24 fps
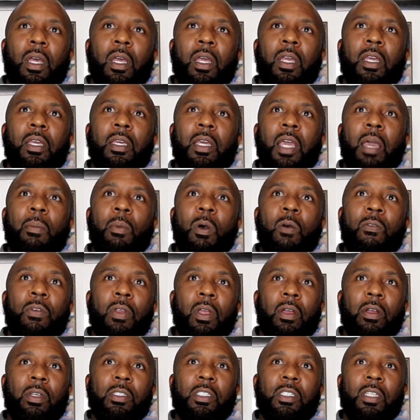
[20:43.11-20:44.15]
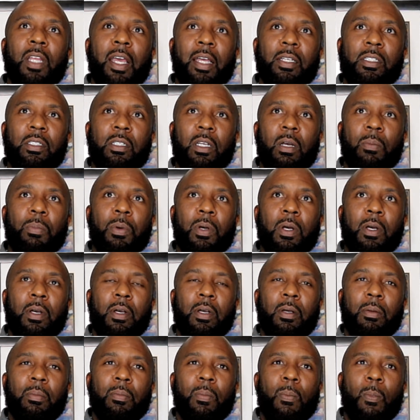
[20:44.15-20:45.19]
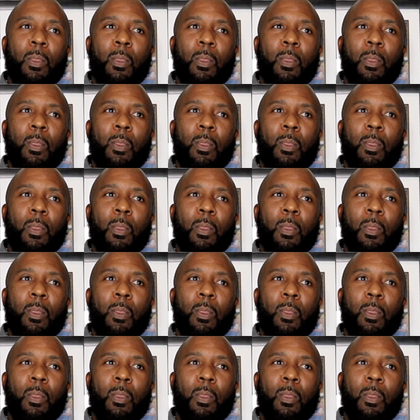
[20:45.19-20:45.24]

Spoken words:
He came over there and snatched up the